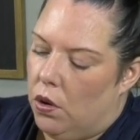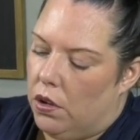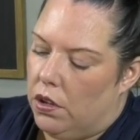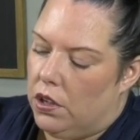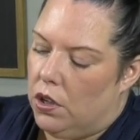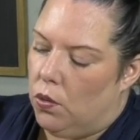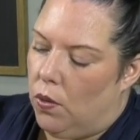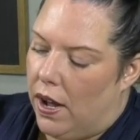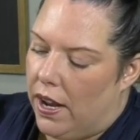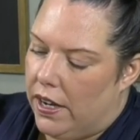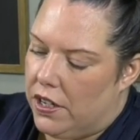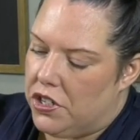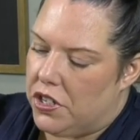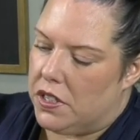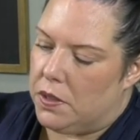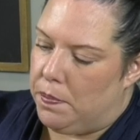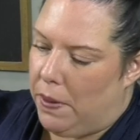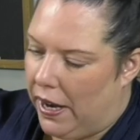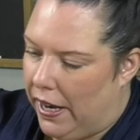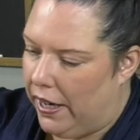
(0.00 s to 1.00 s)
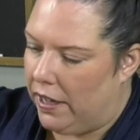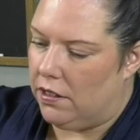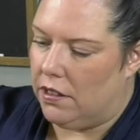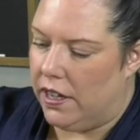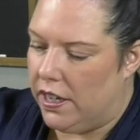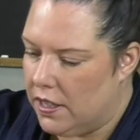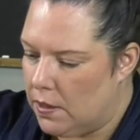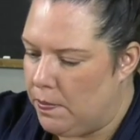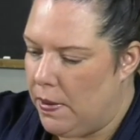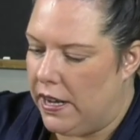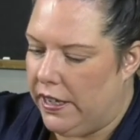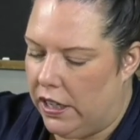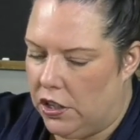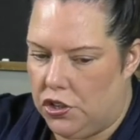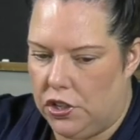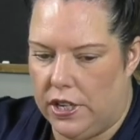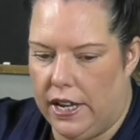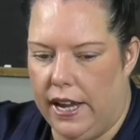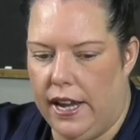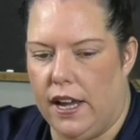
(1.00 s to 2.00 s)
You want to just paint as many
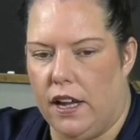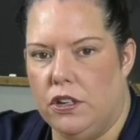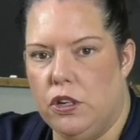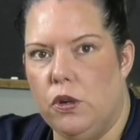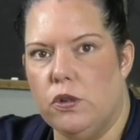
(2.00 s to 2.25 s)
as you can.